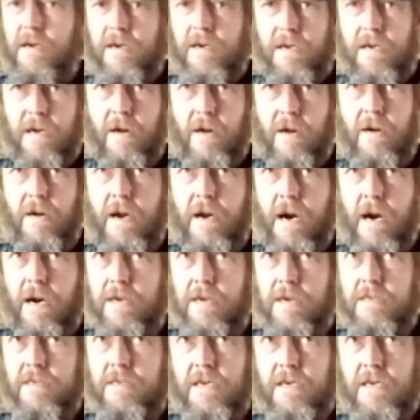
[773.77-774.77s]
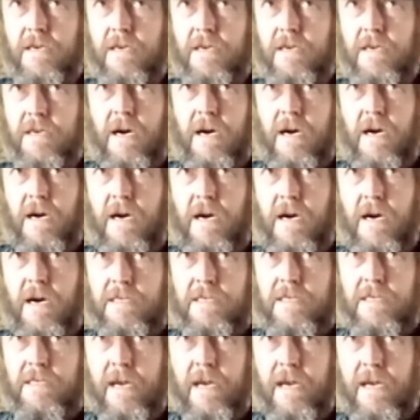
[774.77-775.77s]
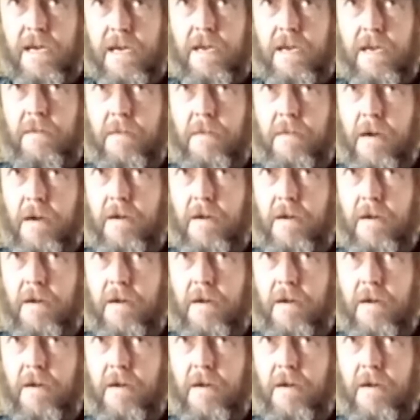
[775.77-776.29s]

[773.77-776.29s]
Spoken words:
oh yeah, it's not getting any better